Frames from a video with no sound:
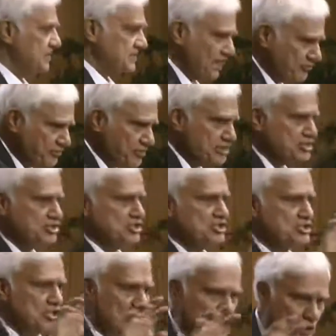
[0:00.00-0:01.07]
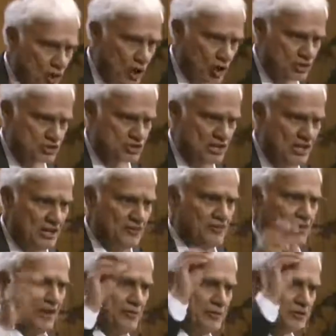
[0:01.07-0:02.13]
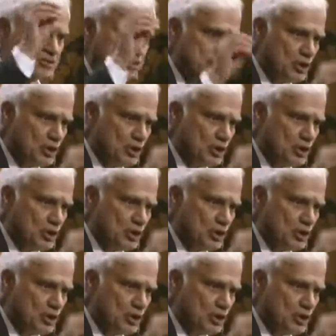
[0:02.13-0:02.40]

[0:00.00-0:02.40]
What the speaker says: Definitions are lost. There is